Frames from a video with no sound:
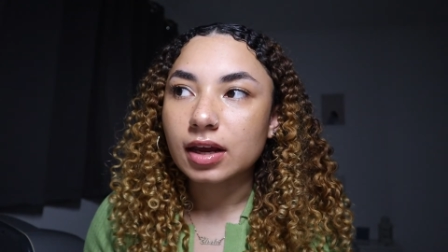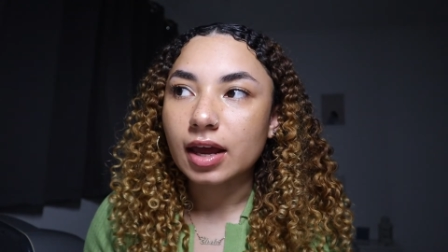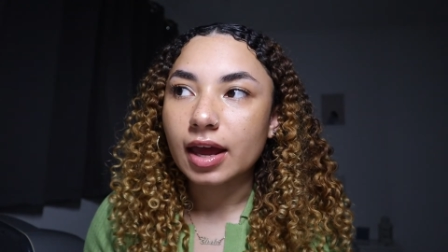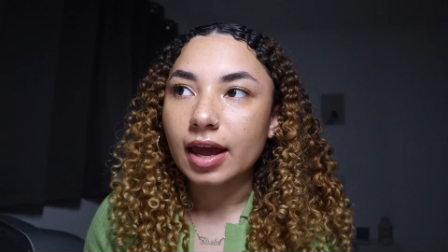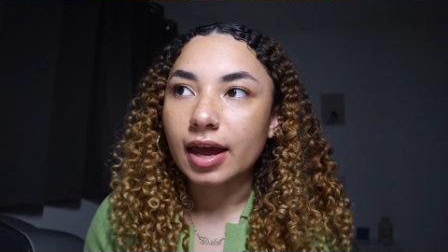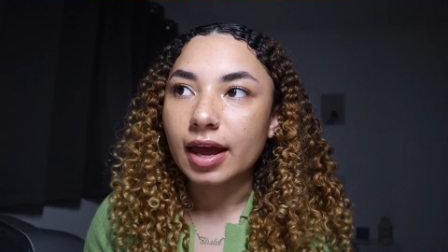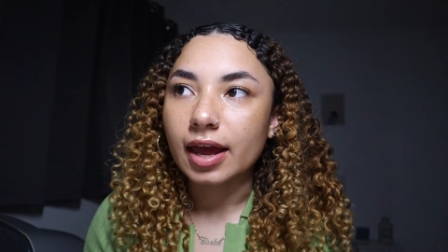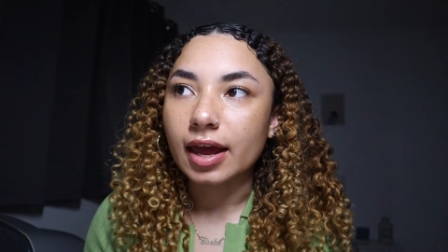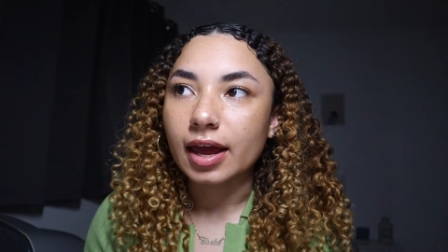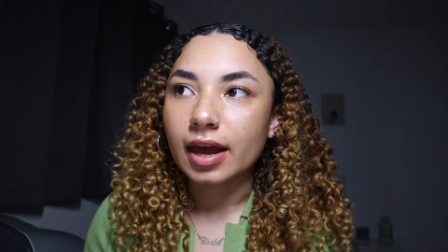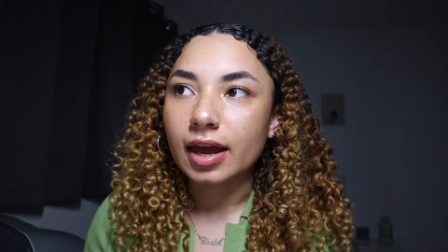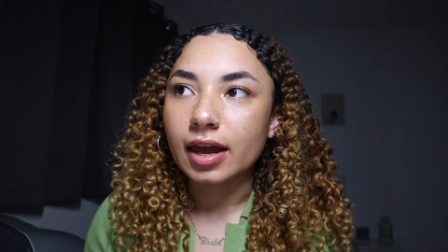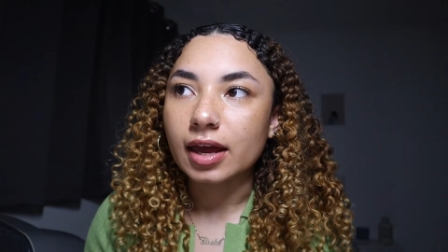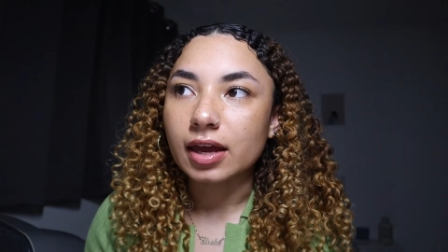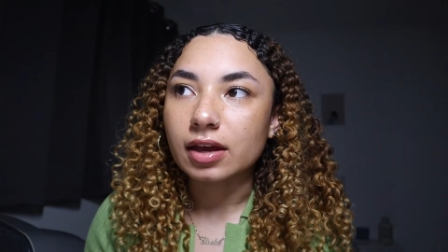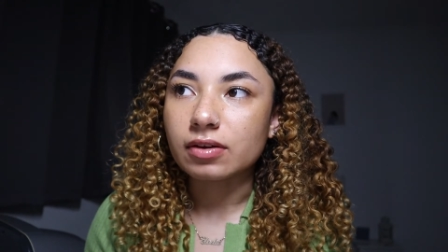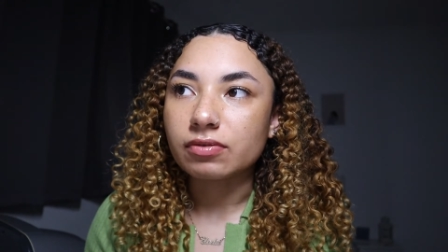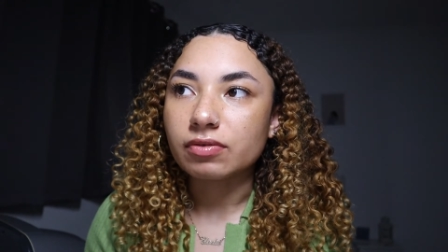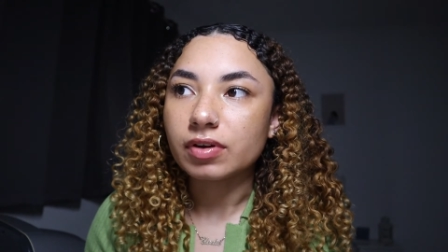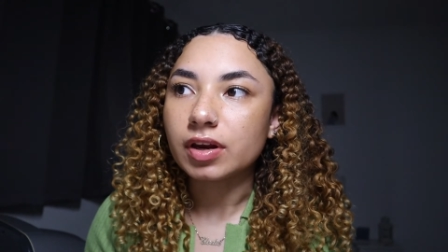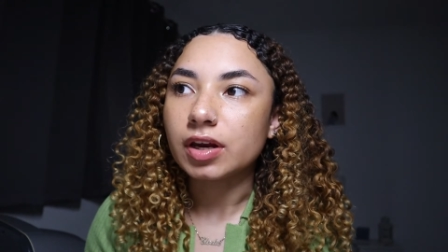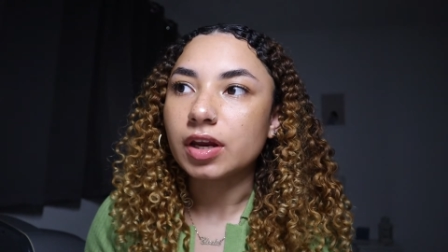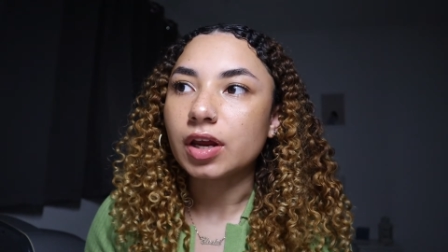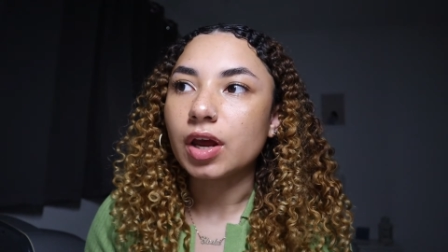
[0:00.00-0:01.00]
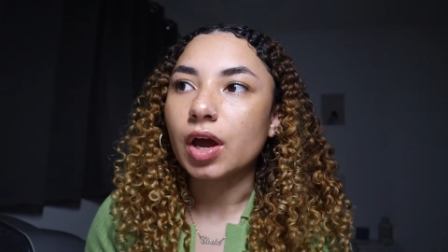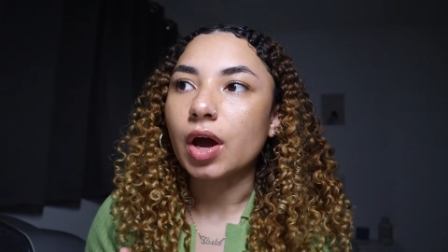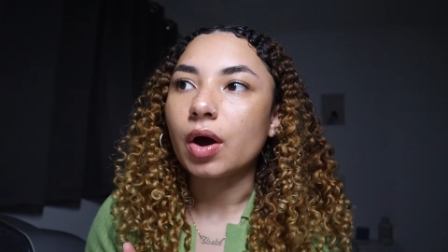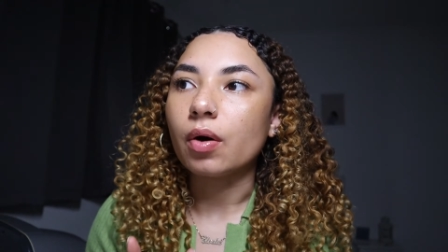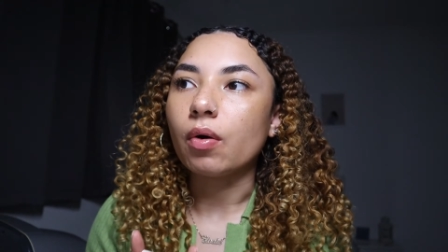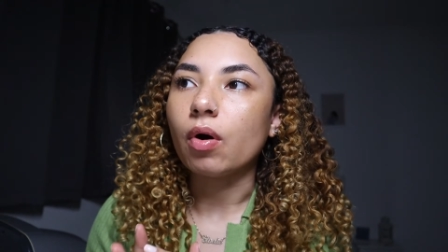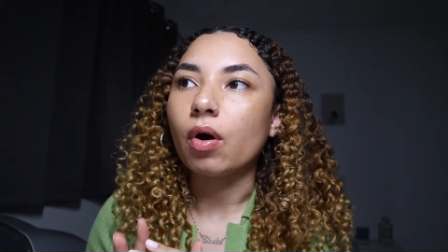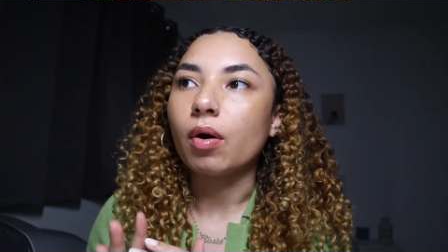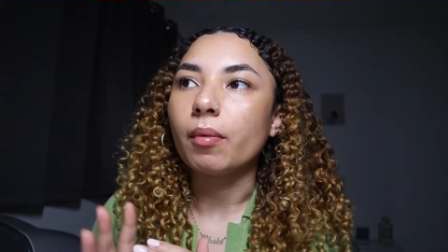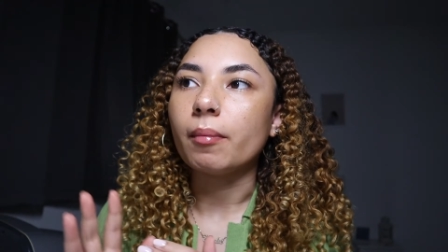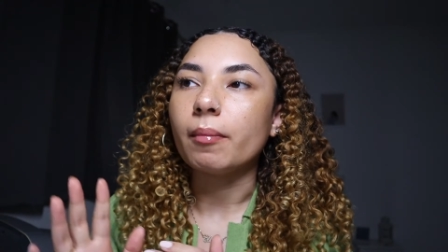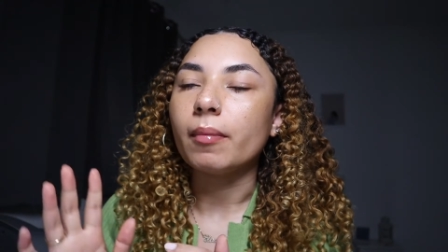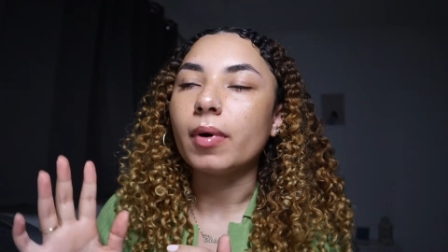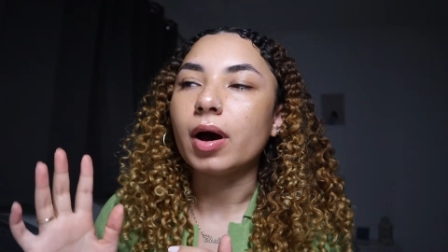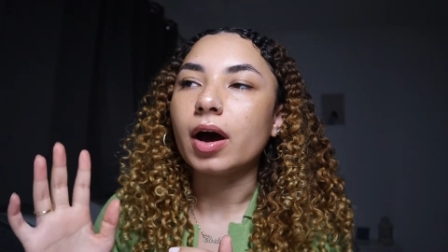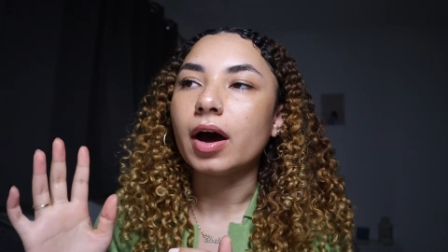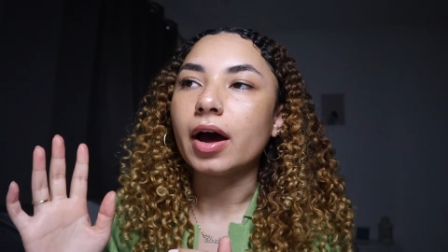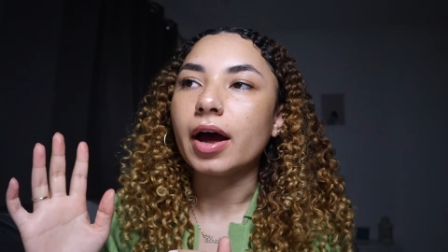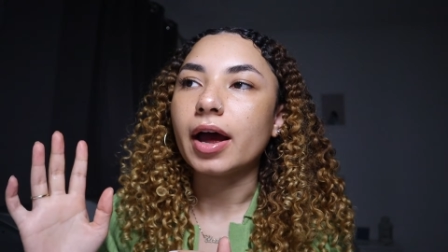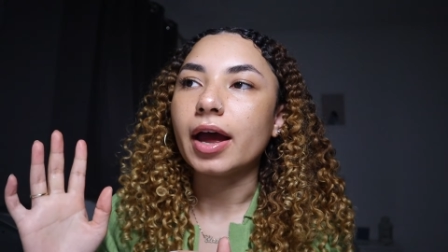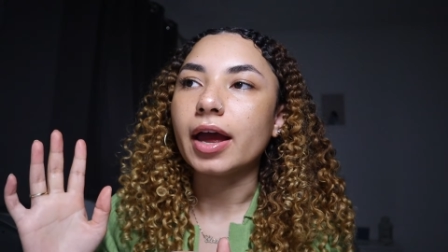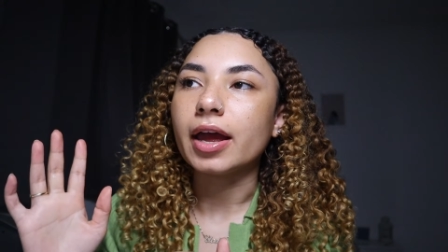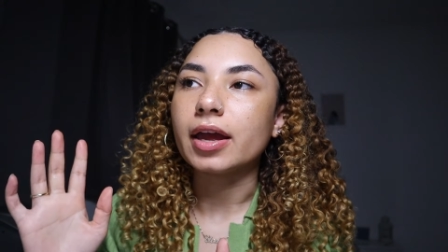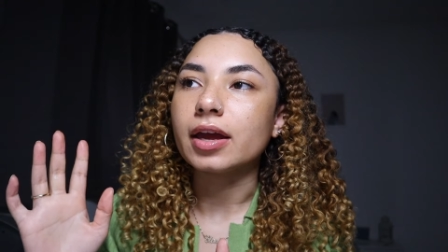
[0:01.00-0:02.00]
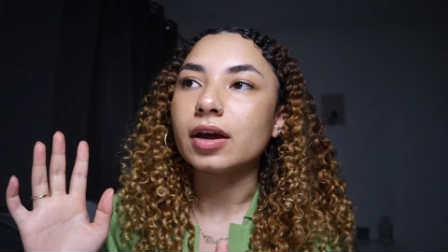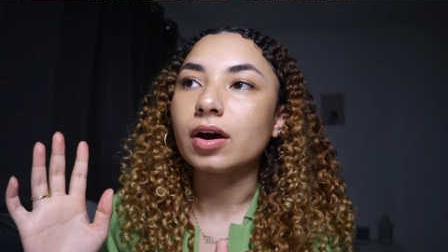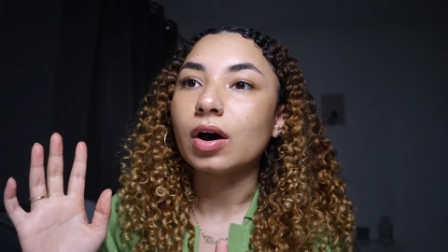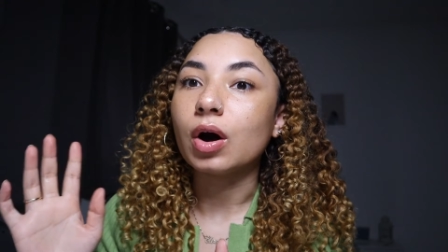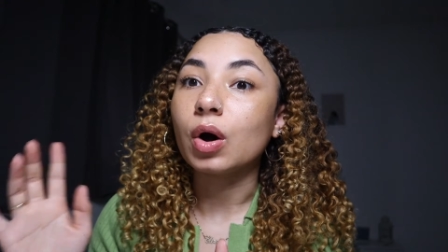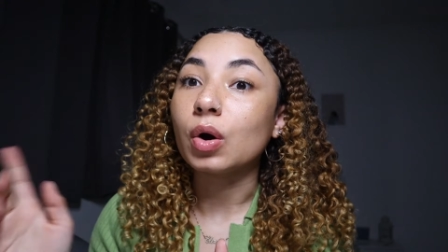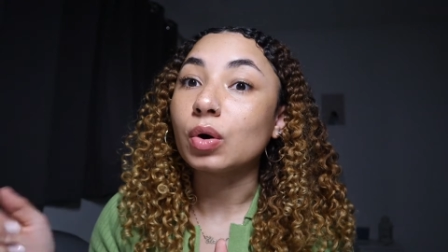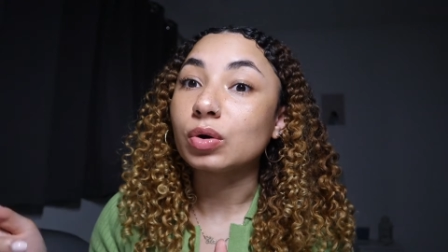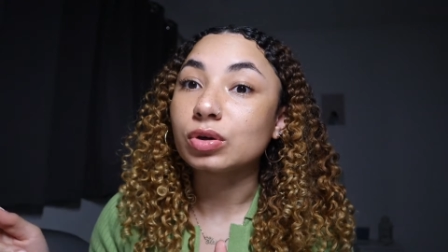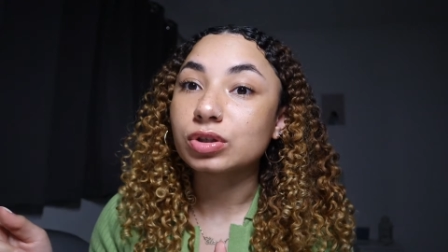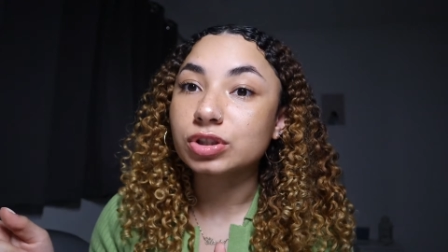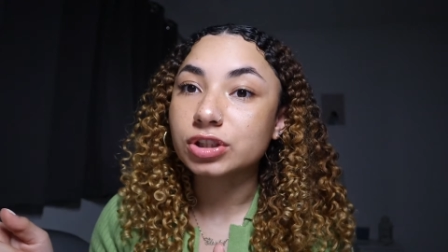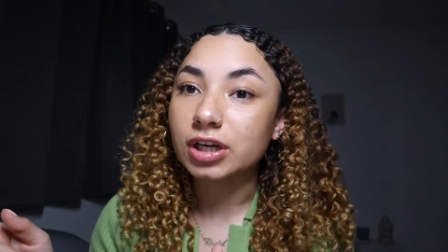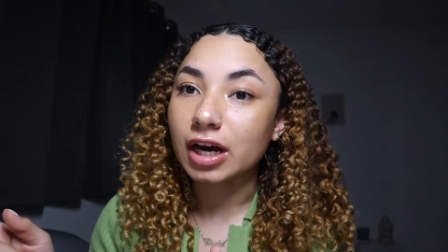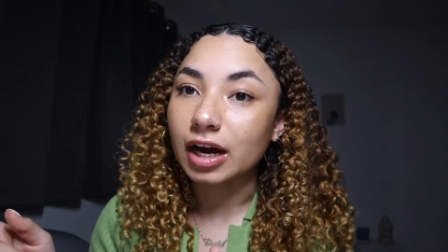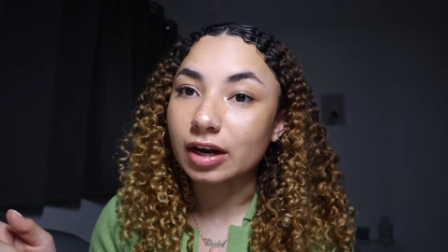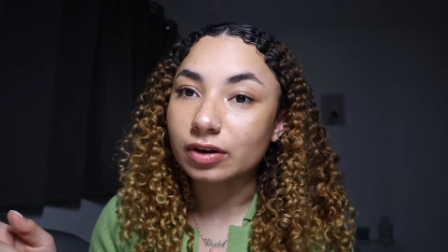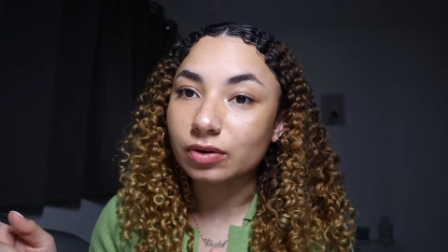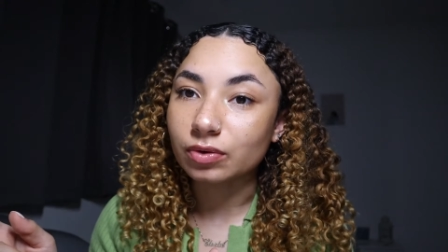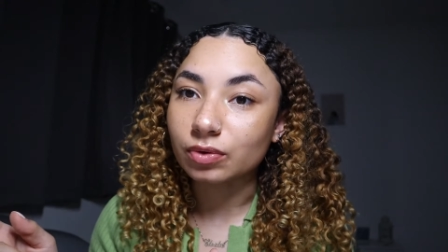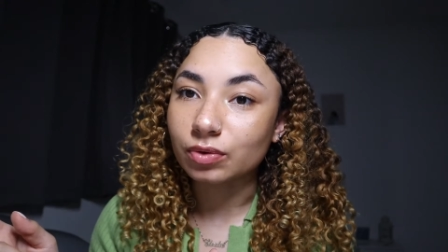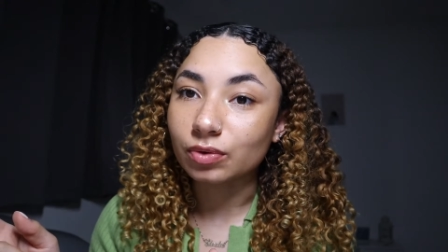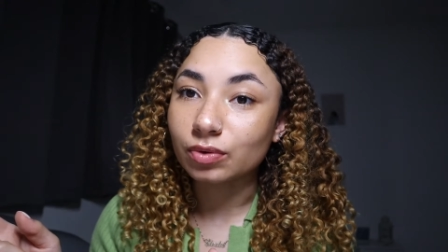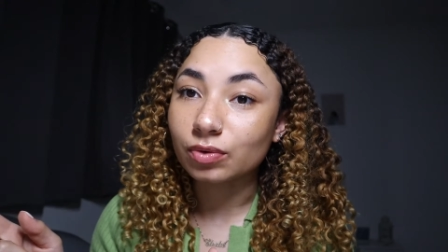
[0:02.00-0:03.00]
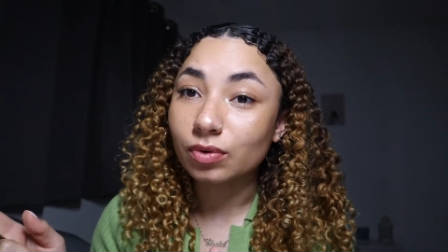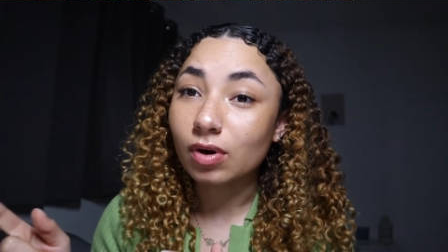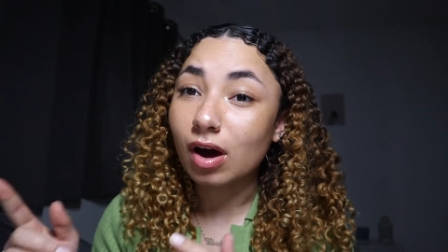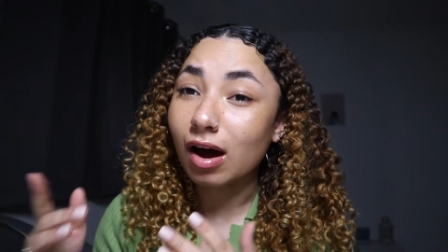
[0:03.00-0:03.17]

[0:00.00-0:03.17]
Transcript: a video on my old channel.